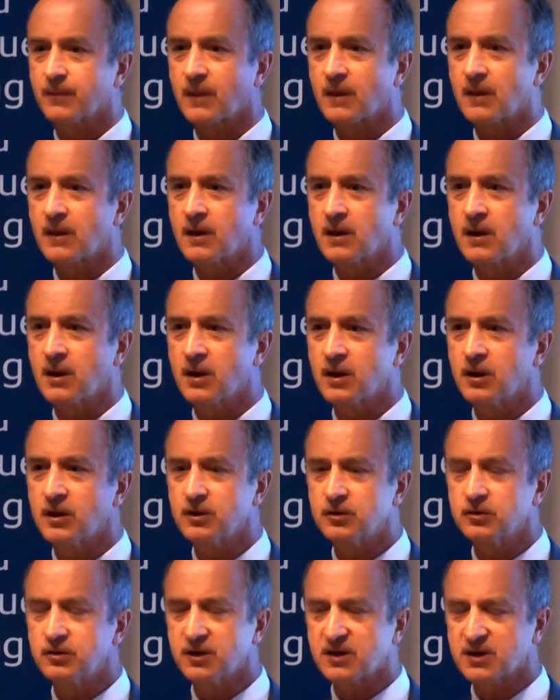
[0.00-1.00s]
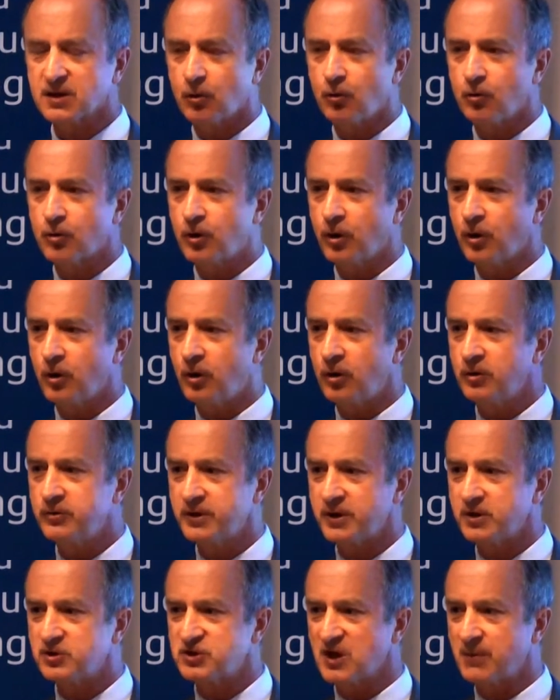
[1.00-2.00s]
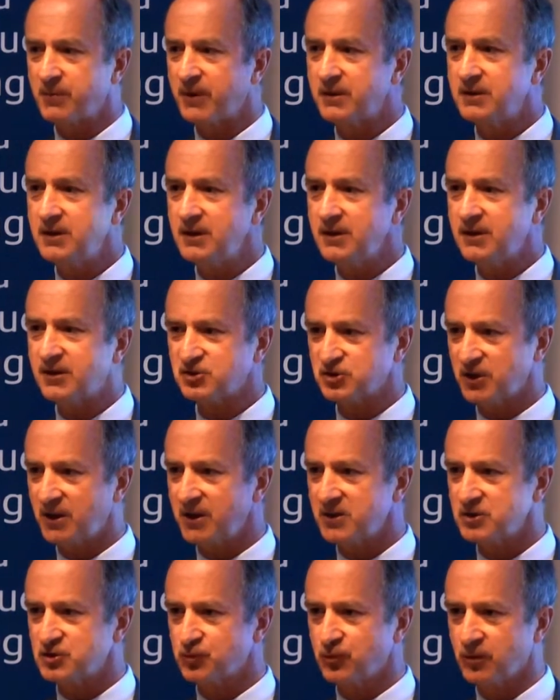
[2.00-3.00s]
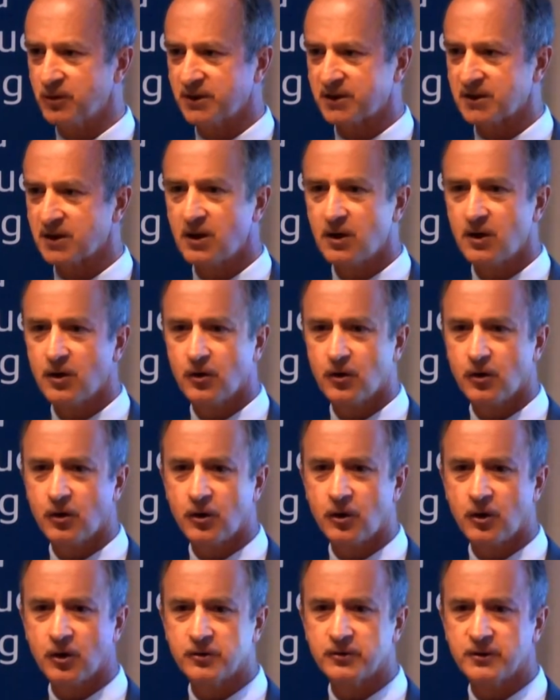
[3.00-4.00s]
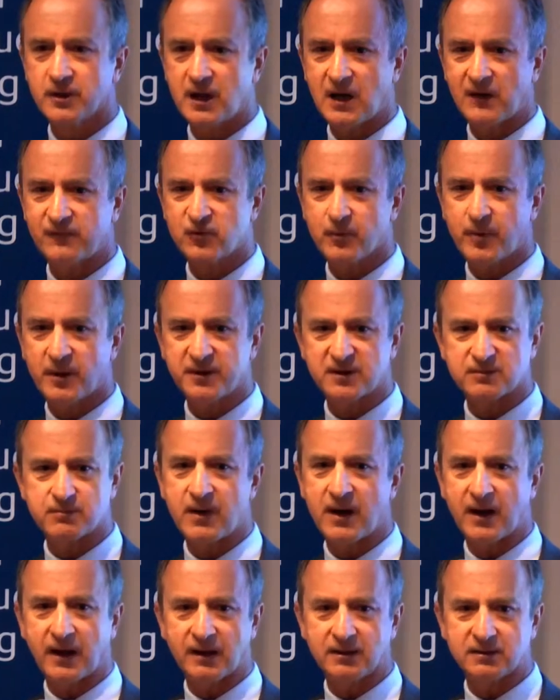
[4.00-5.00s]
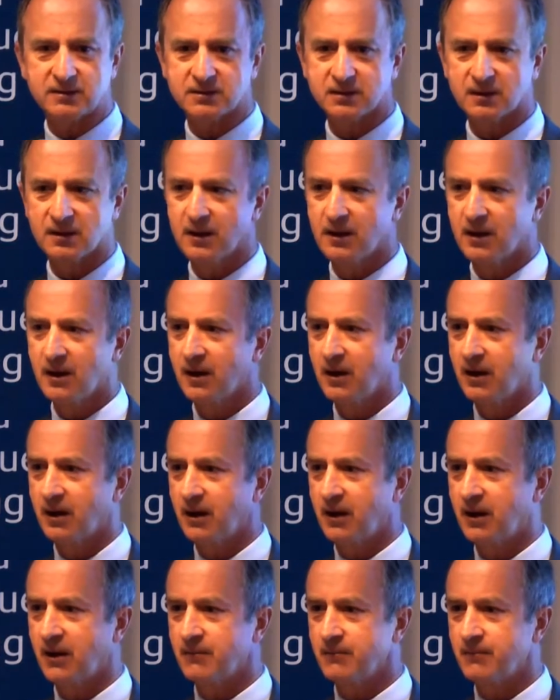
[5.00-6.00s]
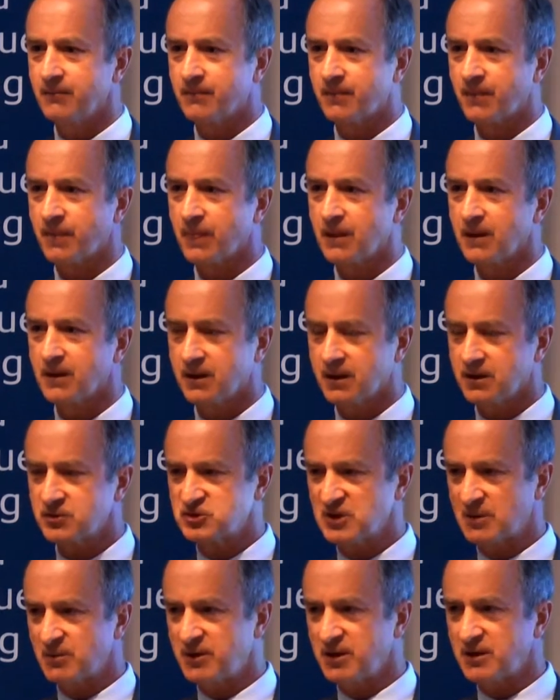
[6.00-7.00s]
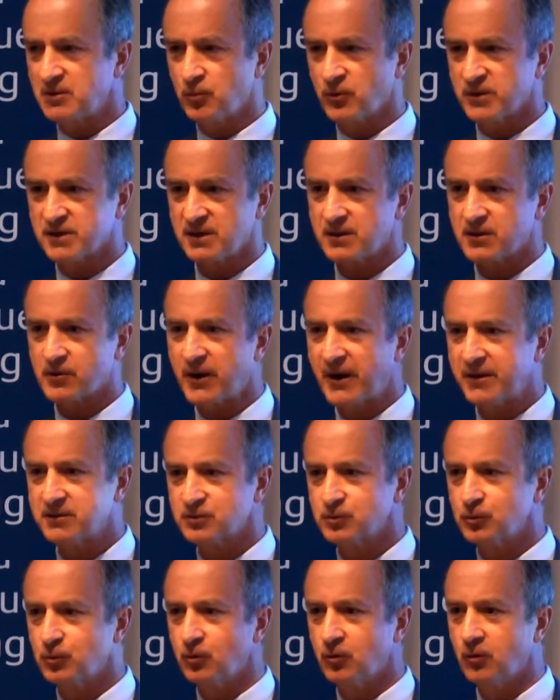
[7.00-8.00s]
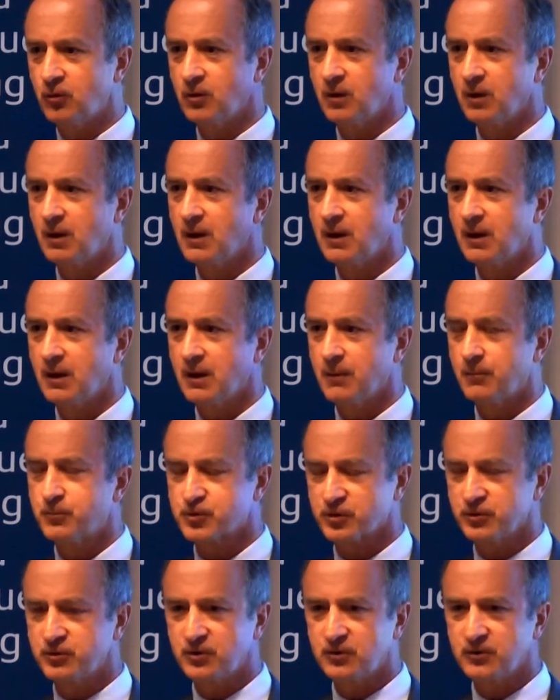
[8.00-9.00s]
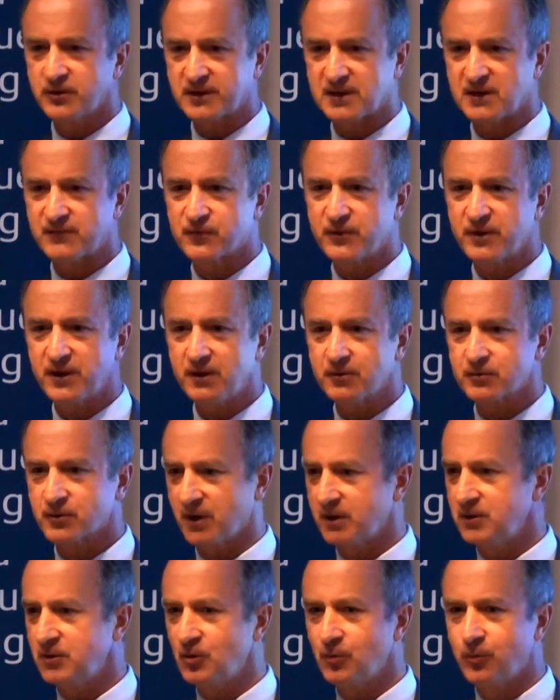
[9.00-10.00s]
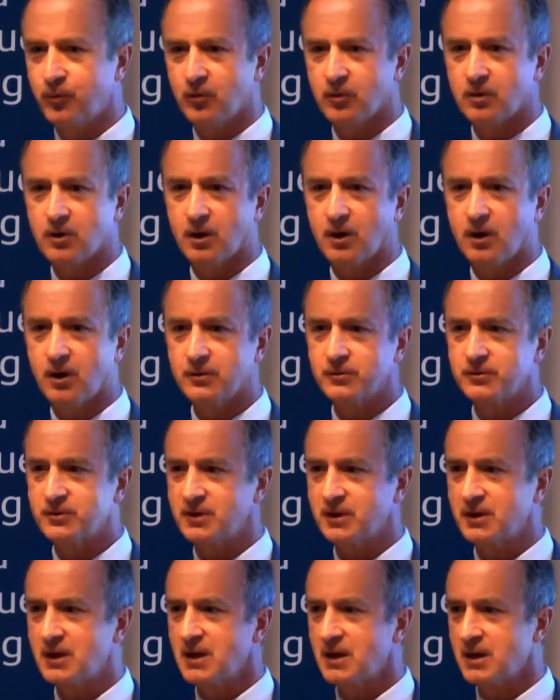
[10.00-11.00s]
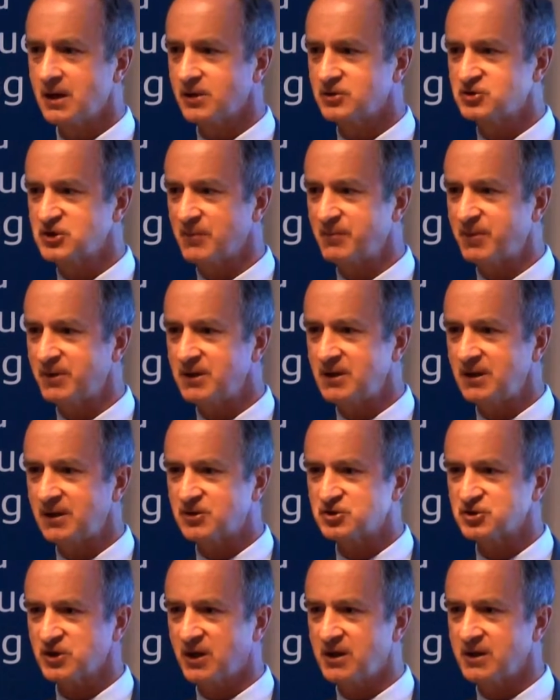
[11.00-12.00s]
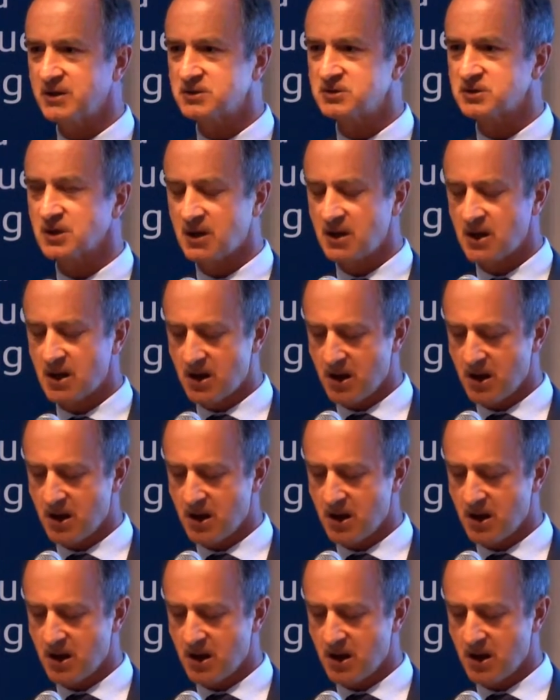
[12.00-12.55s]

the so-called Japanese challenge was on everybody's mind. In Germany, there was a writer who produced every year a new book on the Japanese challenge.